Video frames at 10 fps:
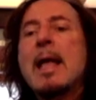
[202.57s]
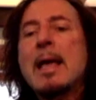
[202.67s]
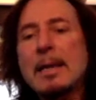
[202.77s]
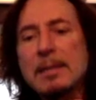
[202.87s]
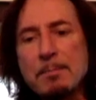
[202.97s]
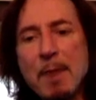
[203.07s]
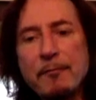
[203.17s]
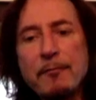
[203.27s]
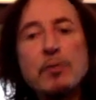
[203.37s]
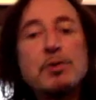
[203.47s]
And I did my
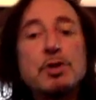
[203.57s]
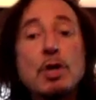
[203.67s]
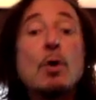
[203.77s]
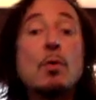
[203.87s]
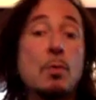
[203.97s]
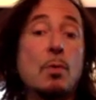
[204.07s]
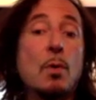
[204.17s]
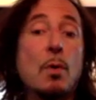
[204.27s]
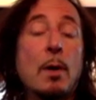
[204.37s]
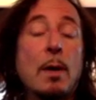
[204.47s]
first show,
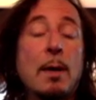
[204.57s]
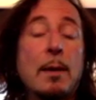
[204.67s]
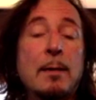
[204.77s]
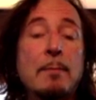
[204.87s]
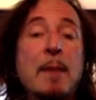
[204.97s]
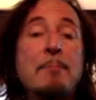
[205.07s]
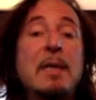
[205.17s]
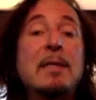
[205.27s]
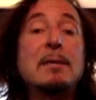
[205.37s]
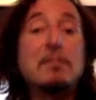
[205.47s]
my
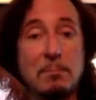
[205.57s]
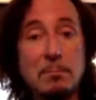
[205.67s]
maiden